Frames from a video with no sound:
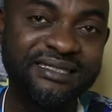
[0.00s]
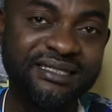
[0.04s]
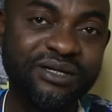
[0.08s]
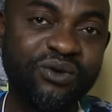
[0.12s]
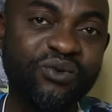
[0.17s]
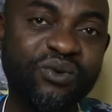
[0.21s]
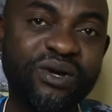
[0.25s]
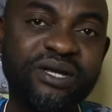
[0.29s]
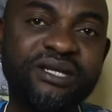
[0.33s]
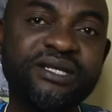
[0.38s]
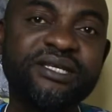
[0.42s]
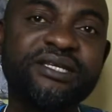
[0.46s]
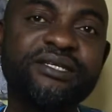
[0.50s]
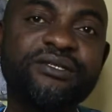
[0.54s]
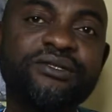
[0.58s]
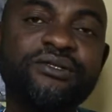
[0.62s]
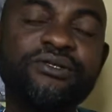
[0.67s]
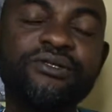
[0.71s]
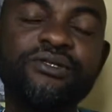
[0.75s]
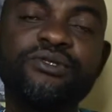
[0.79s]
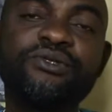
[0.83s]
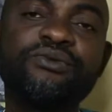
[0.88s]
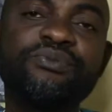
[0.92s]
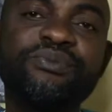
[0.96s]
the way they
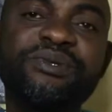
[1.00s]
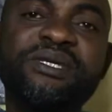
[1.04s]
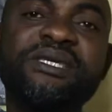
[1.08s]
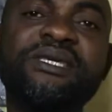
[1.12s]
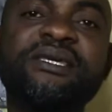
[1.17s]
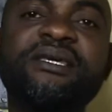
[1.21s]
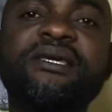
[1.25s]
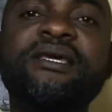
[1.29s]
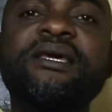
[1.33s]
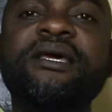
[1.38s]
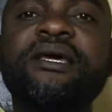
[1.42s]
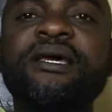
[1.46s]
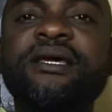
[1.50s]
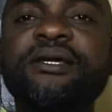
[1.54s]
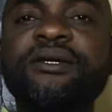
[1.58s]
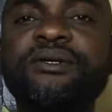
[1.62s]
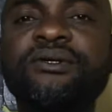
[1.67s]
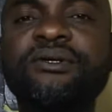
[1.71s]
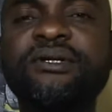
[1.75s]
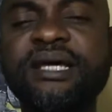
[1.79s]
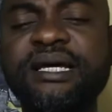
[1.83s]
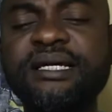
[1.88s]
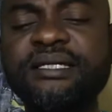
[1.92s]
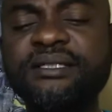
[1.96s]
used to be. You
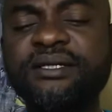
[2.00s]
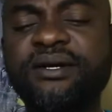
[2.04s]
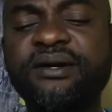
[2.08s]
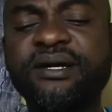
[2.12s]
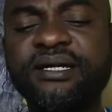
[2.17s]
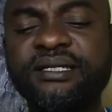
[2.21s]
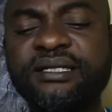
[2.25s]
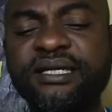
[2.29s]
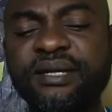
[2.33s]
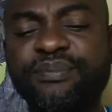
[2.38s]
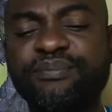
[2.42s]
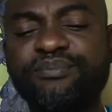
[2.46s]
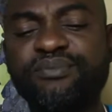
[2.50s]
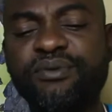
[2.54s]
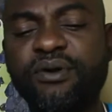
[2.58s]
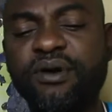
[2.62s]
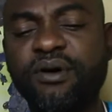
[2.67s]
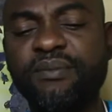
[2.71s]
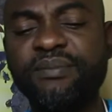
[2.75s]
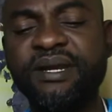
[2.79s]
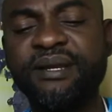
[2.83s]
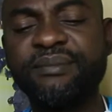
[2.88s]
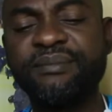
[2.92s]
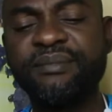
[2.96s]
know, there is already a
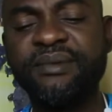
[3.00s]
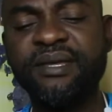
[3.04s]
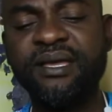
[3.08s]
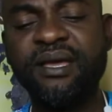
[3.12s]
problem.